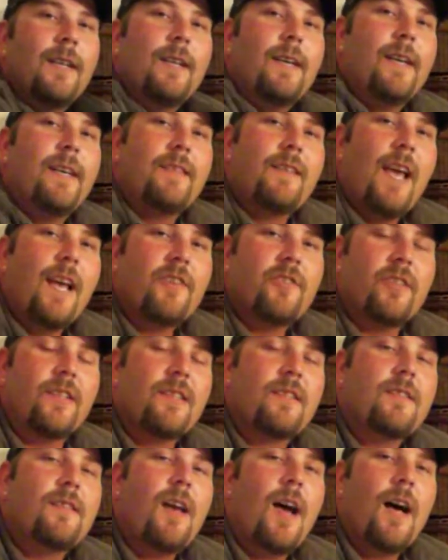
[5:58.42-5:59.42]
is actually
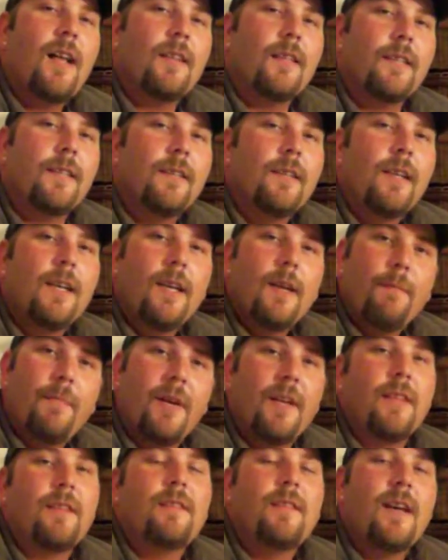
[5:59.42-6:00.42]
solid,
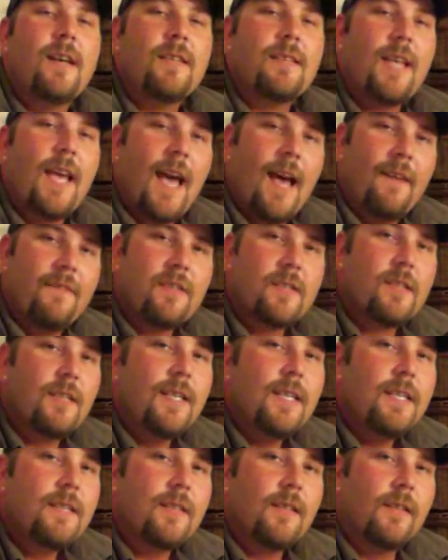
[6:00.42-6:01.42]
but it does have
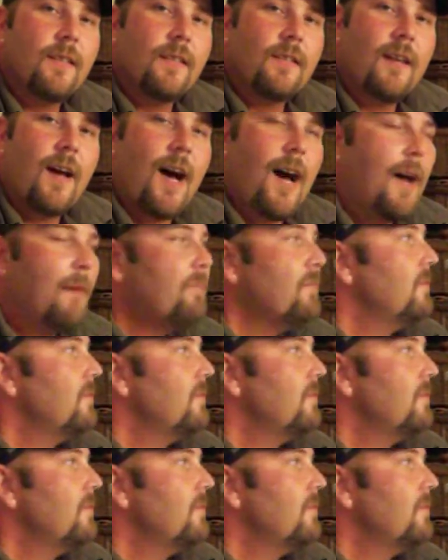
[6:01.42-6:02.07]
slits in the top,